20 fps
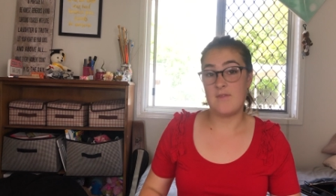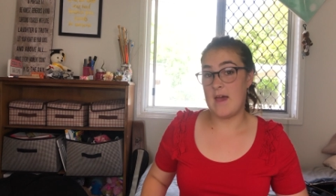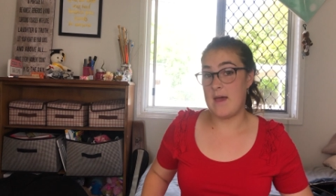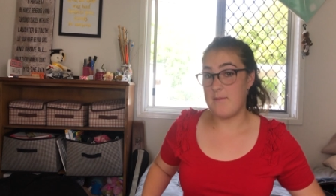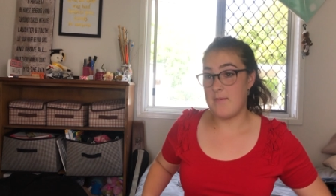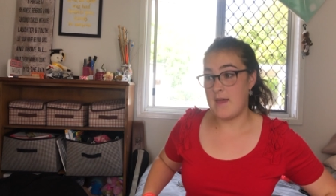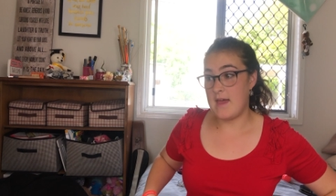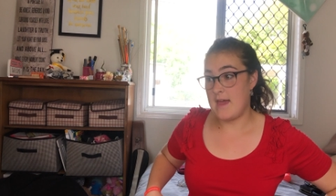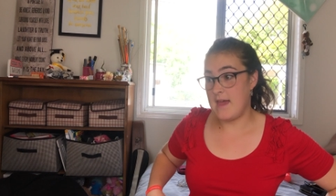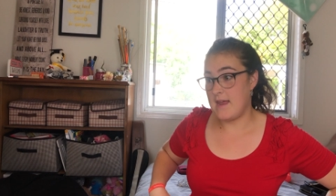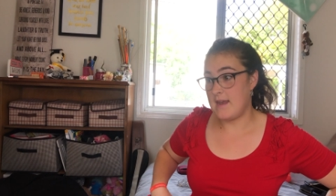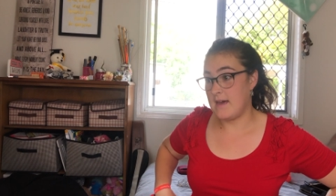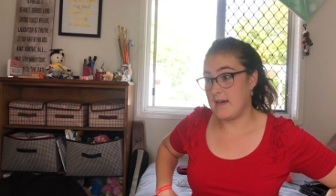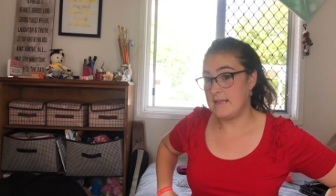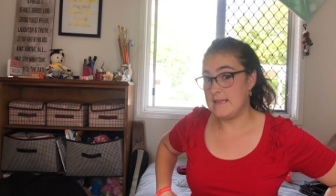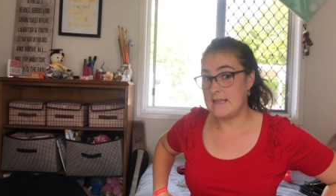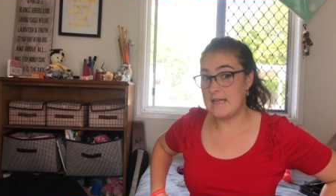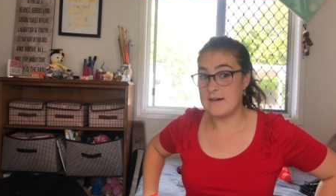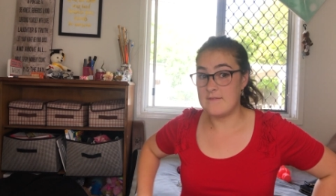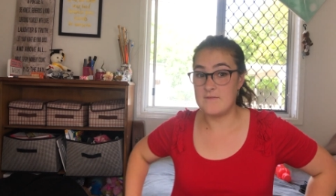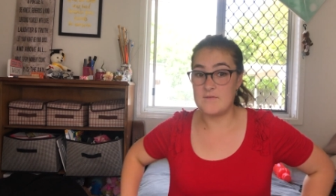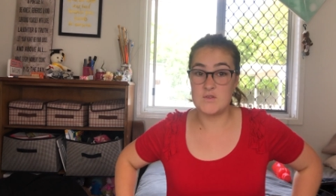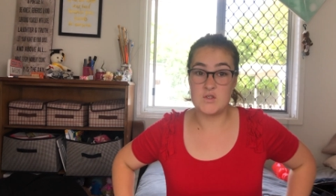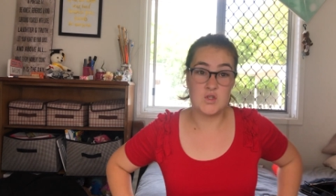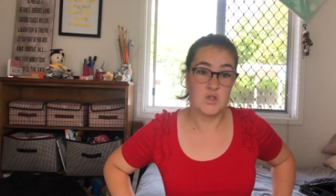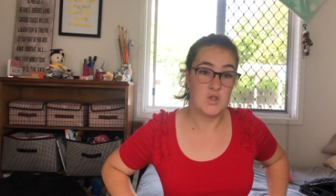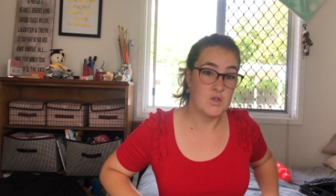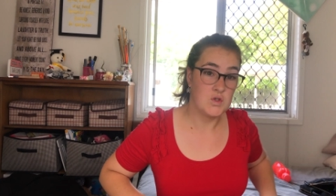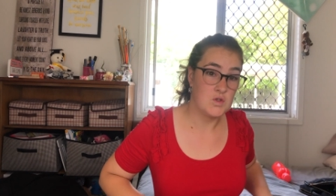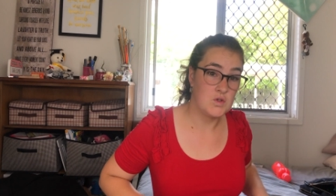Feb, and I'd love
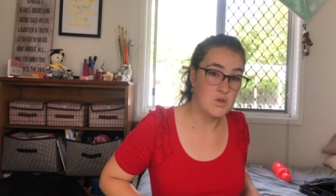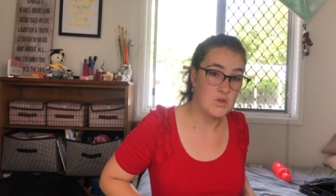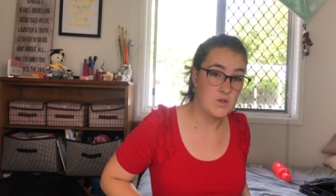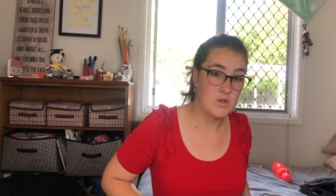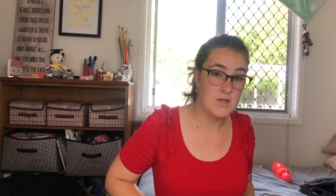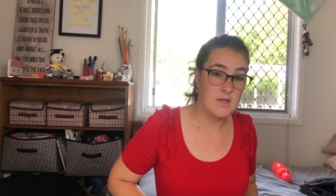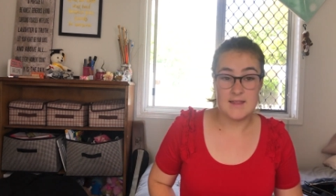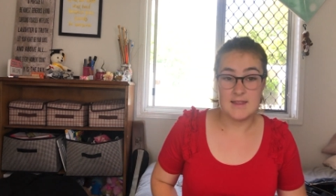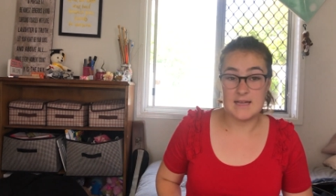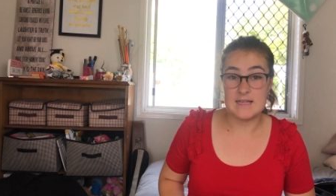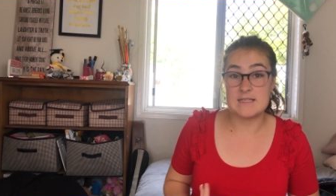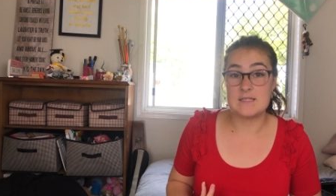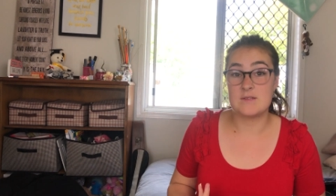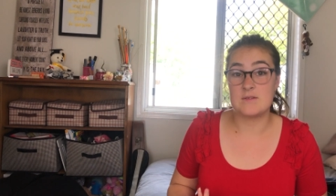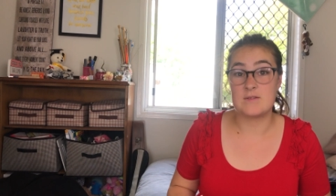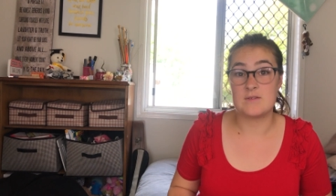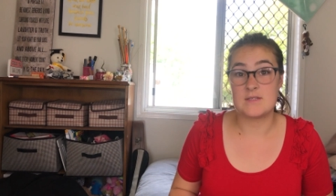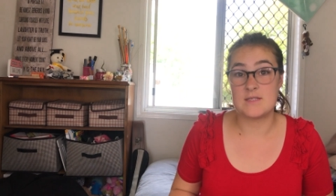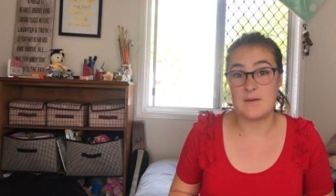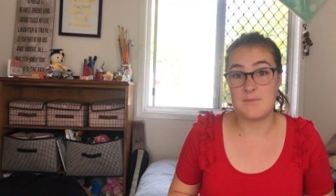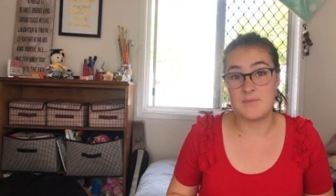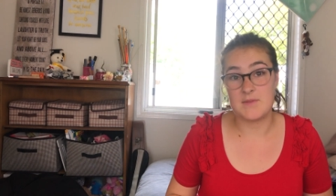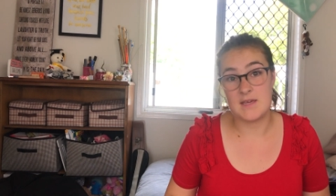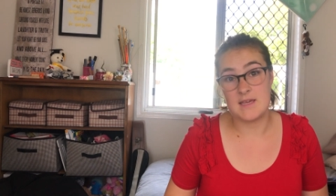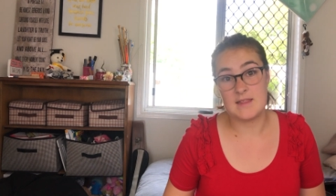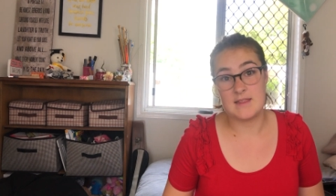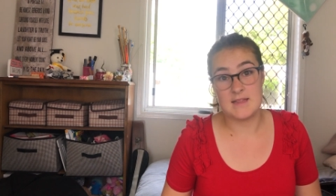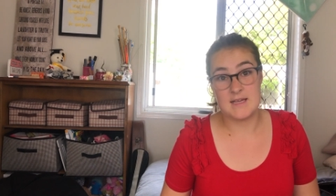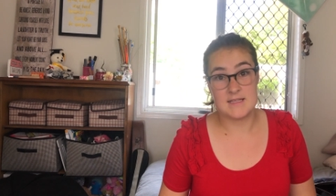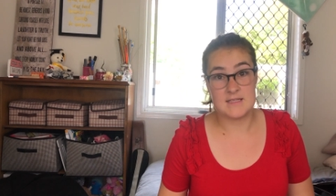to, that's
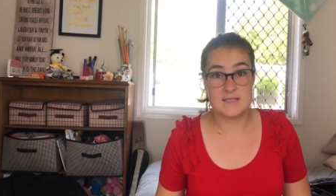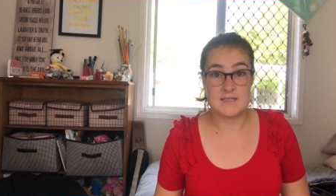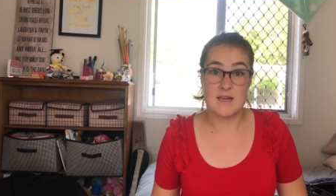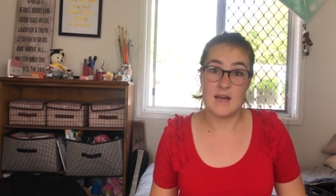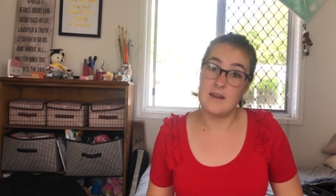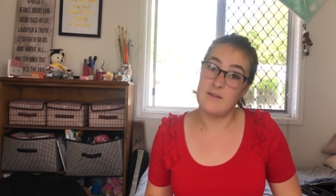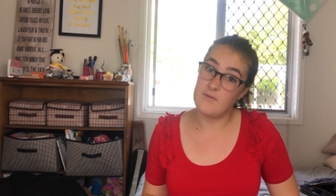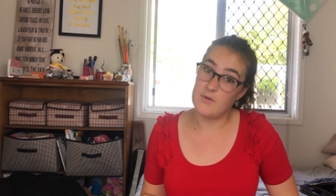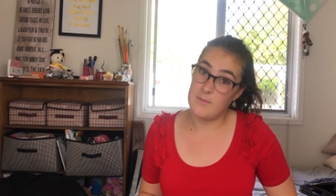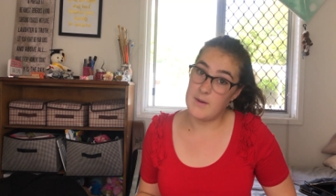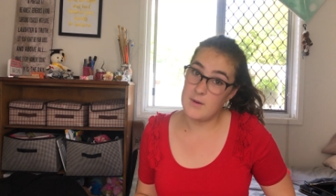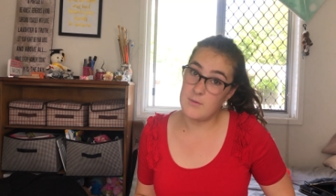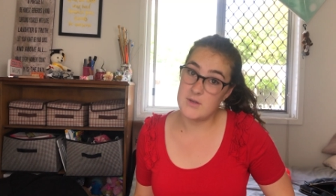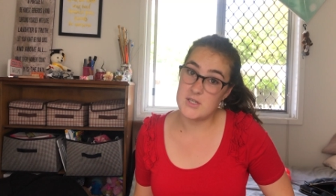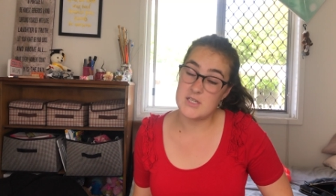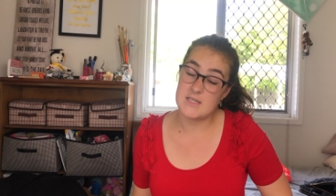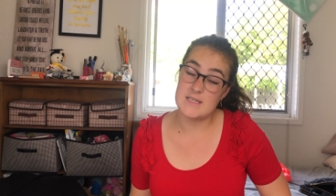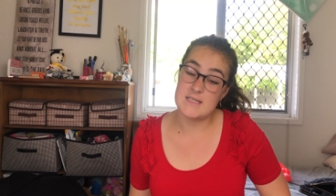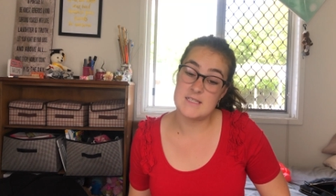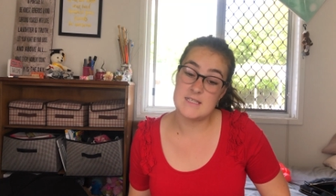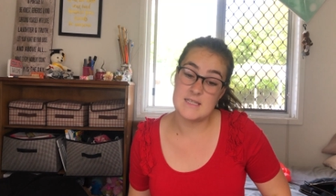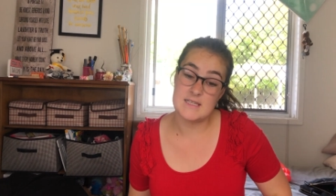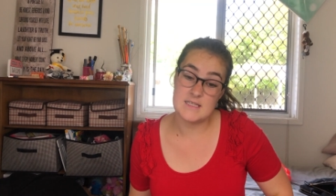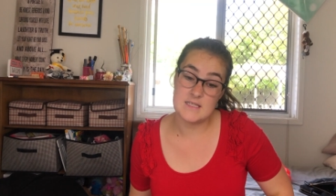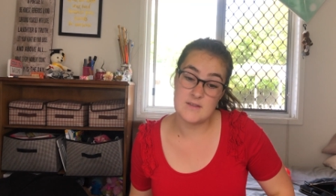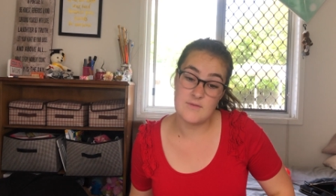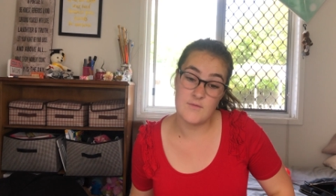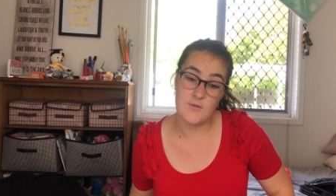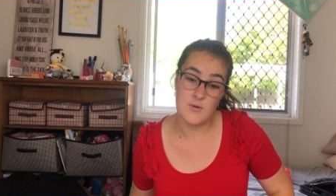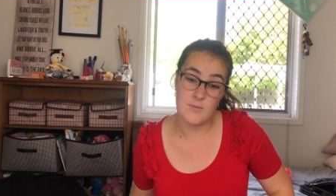something that's kind of on my wish list,
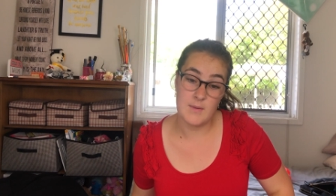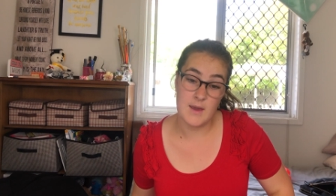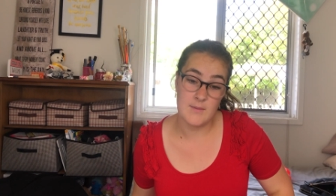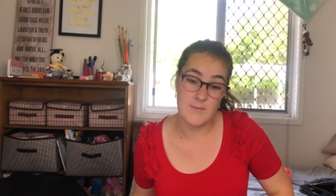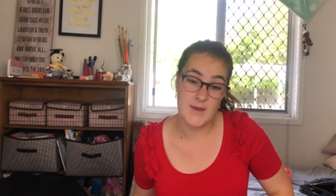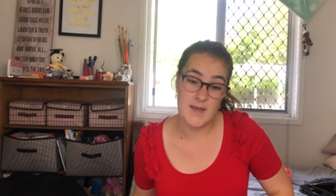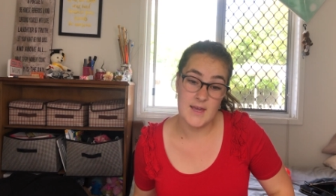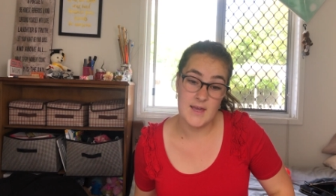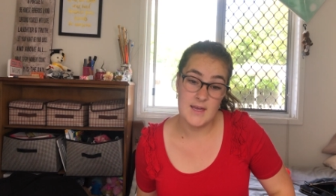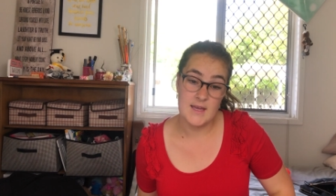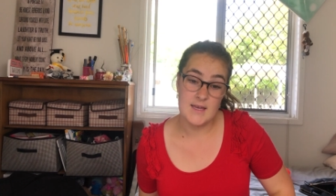is for maybe